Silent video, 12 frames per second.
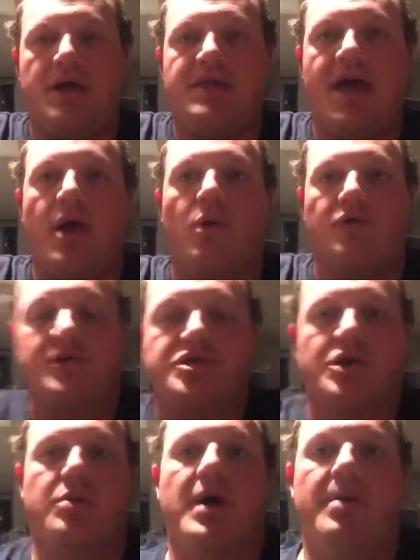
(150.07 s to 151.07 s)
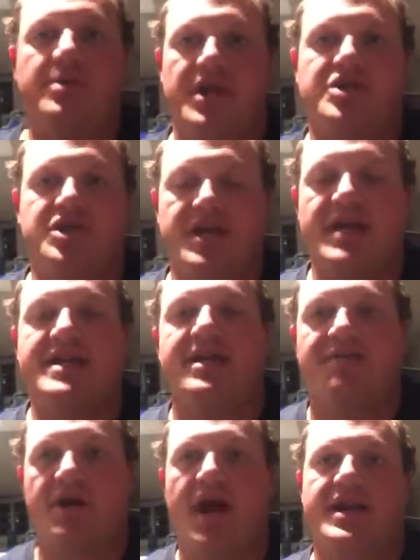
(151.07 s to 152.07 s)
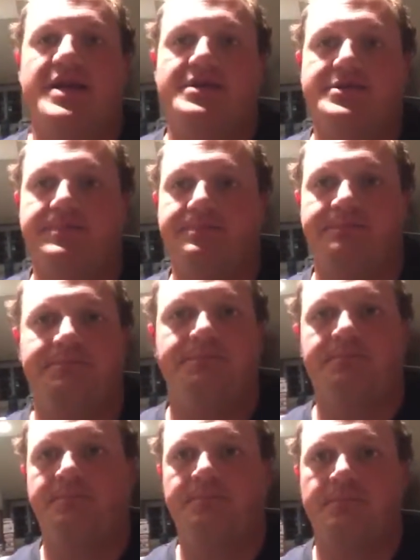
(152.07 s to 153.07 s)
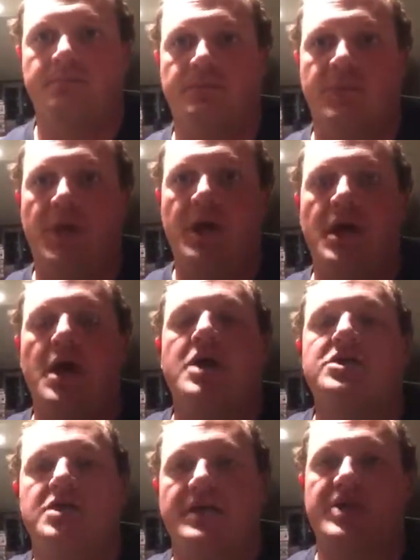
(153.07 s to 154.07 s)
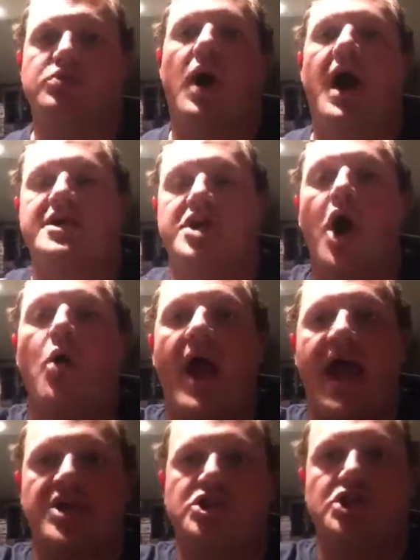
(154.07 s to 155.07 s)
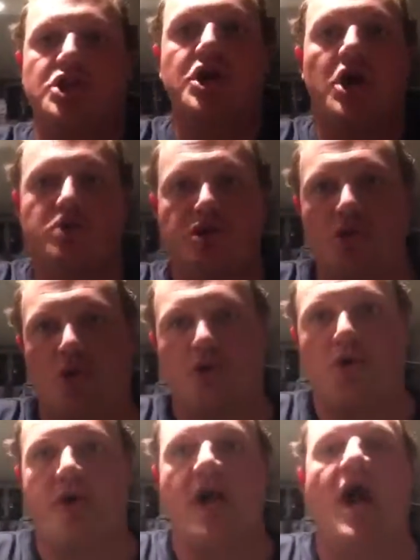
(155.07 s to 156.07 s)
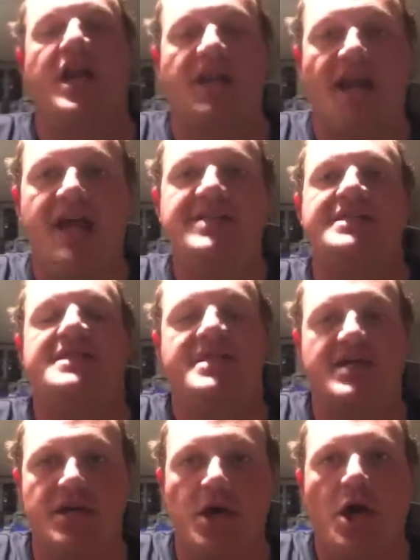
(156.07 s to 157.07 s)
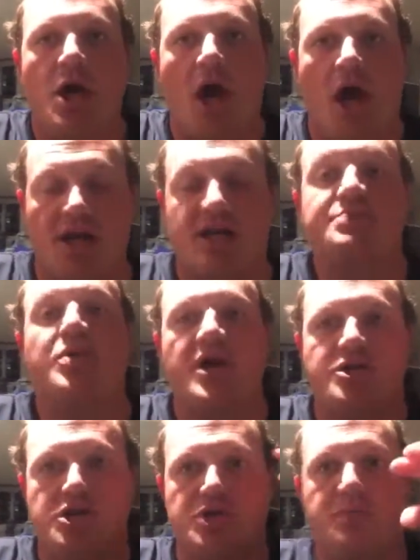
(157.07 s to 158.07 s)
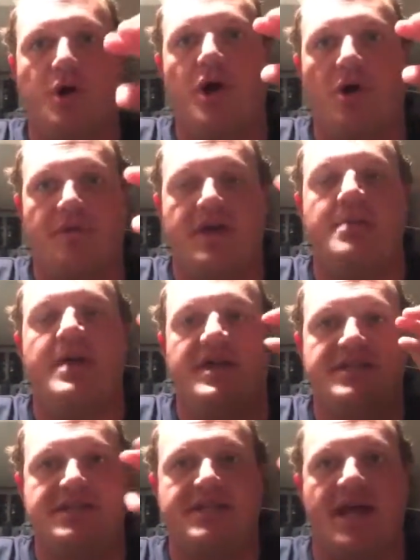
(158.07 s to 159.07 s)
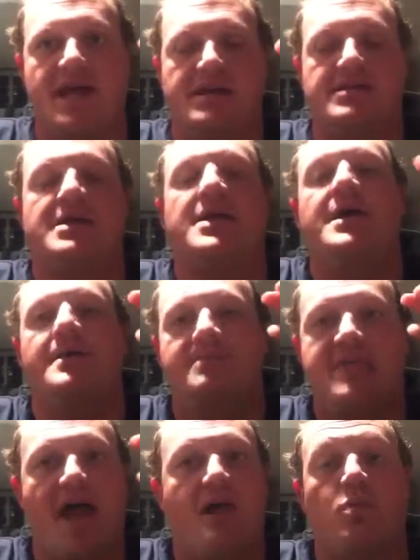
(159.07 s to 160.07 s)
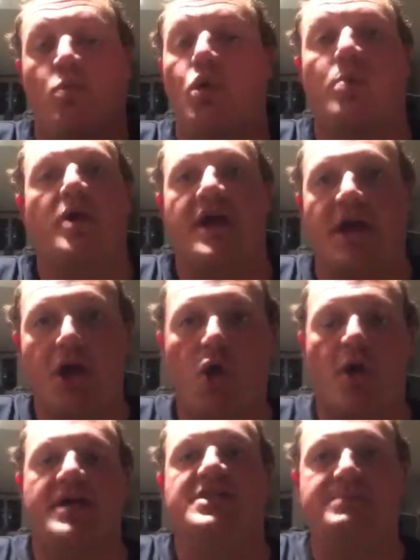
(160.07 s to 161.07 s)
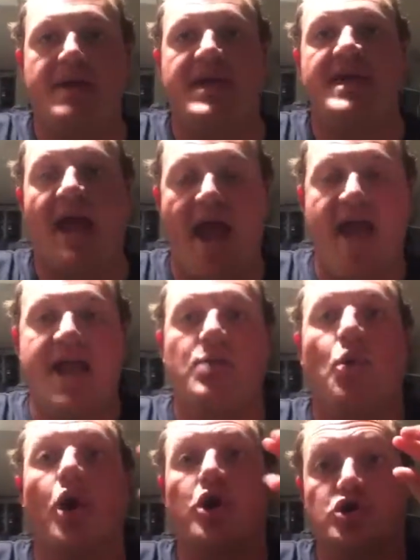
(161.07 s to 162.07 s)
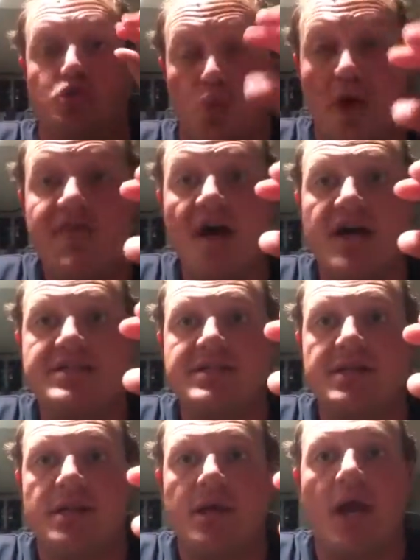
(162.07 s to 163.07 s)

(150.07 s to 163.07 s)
They don't want the general population to get different ideas. So that's why no aid should go to North Korea unless pressure is put on them and says that we're bringing Korean-speaking aid workers with us,